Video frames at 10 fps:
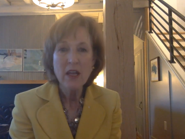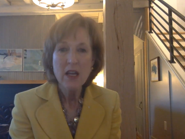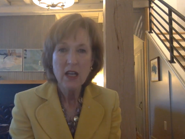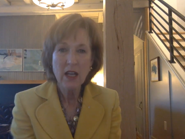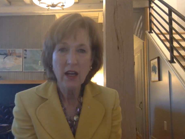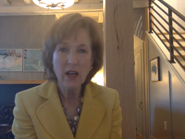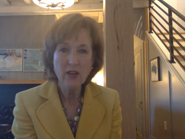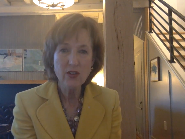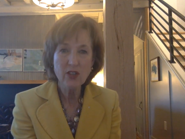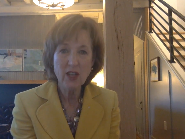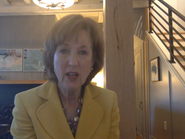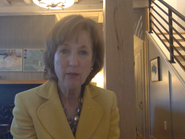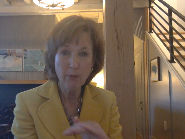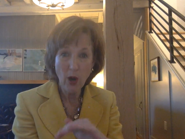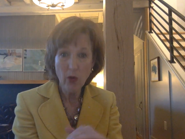can
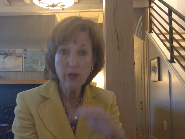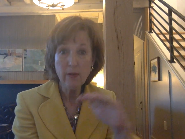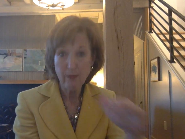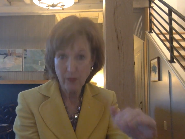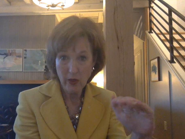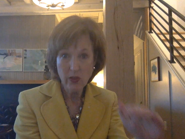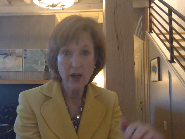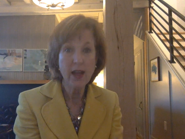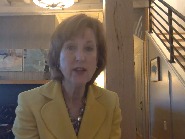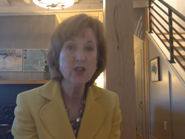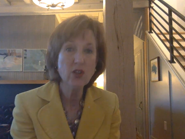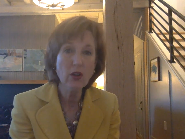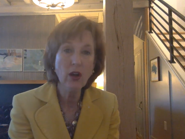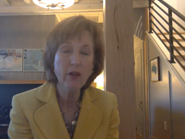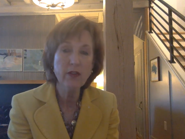understand both the nature
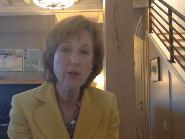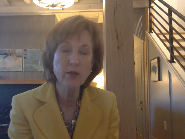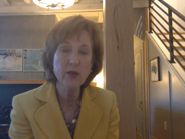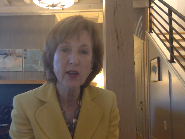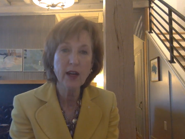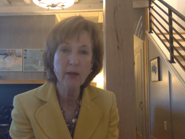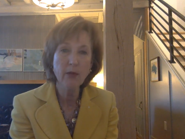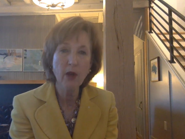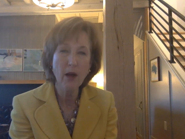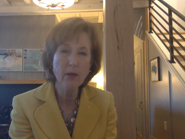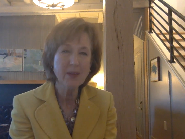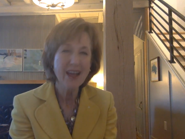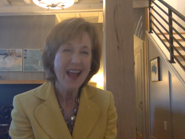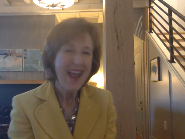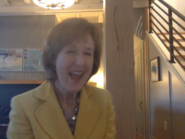of the presenting problems
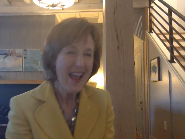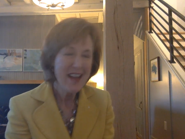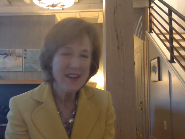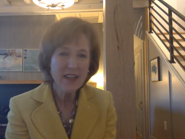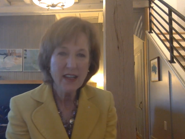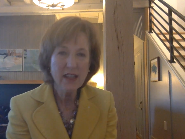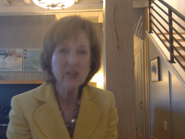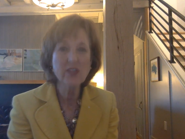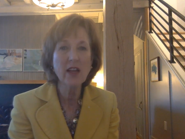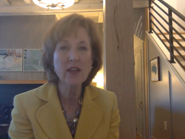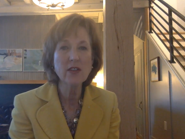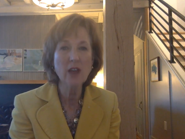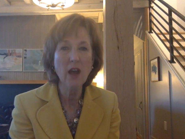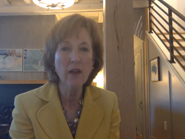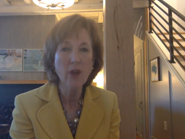and to get a sense
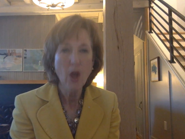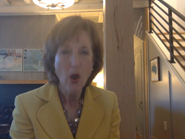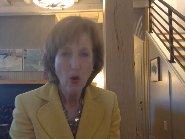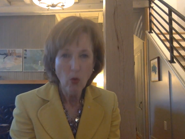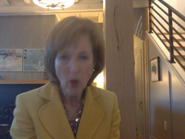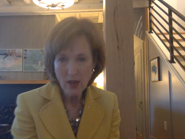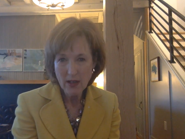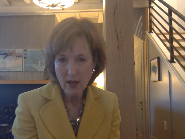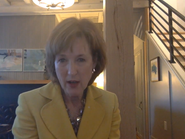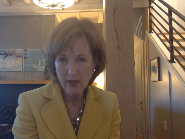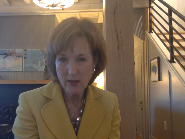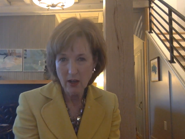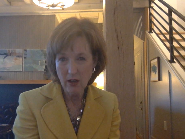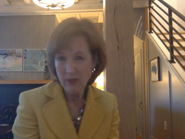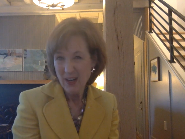of what kinds
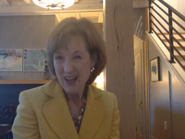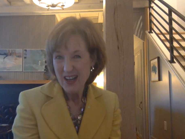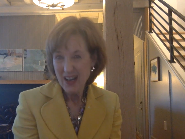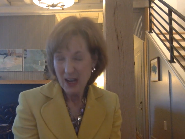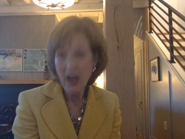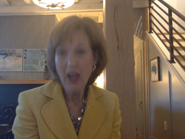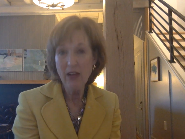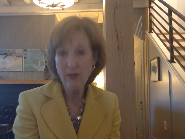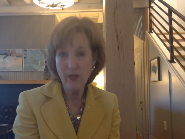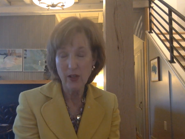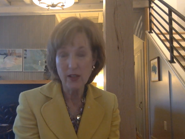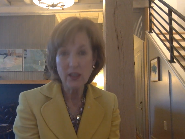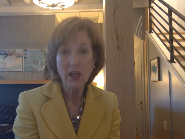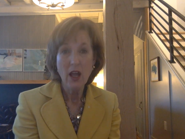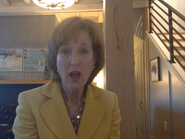of
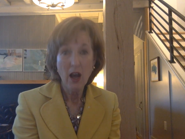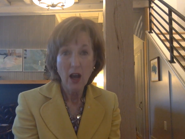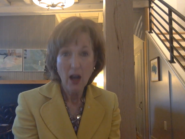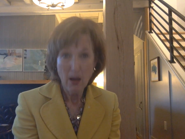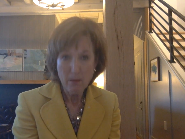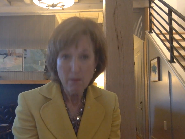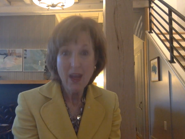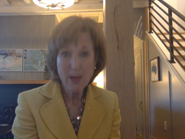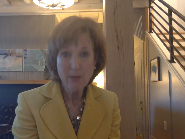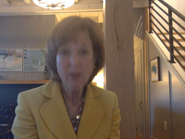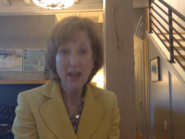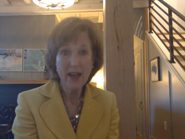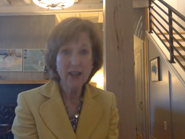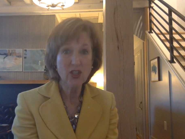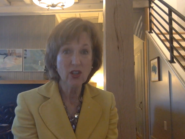conflicts might be
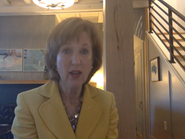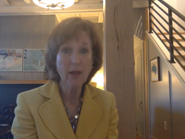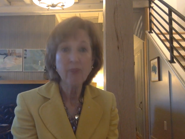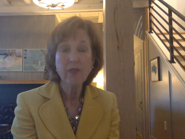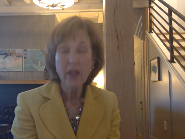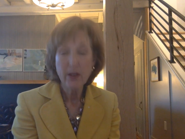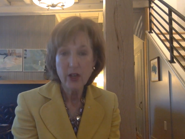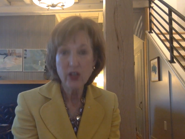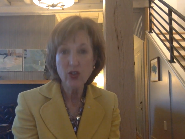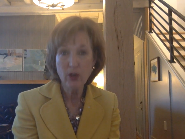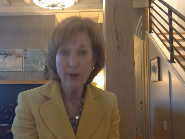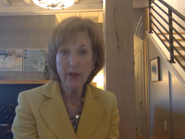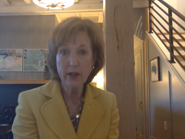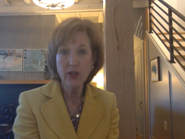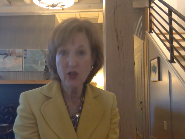actually
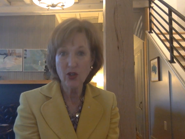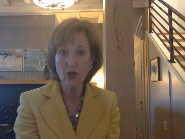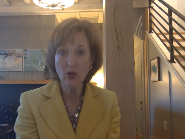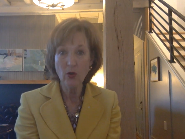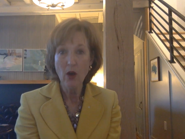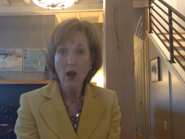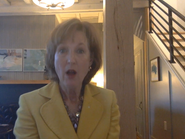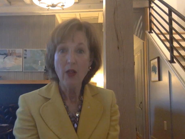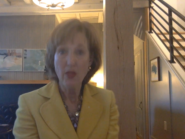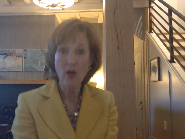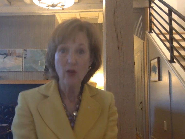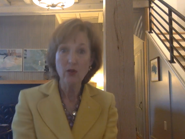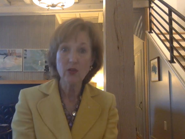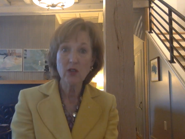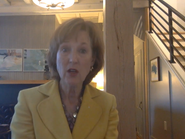contributing to
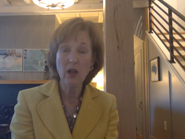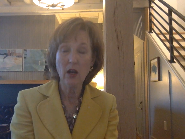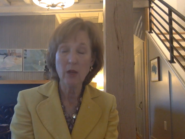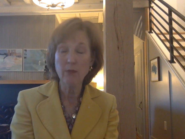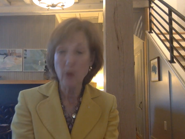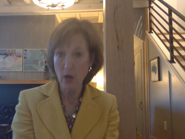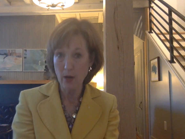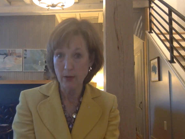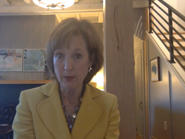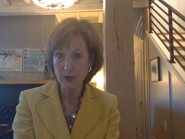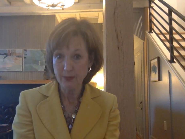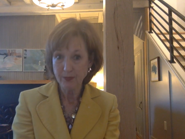those problems.